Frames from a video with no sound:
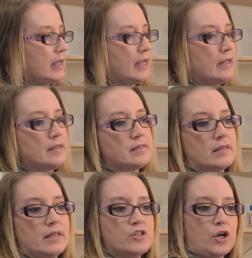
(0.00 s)
it
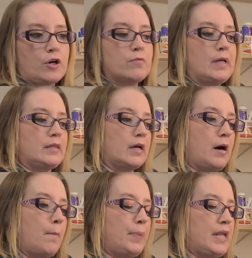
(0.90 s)
is the term that the
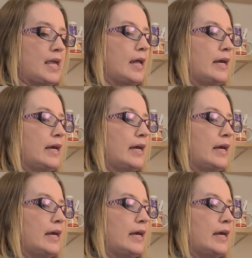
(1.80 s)
company,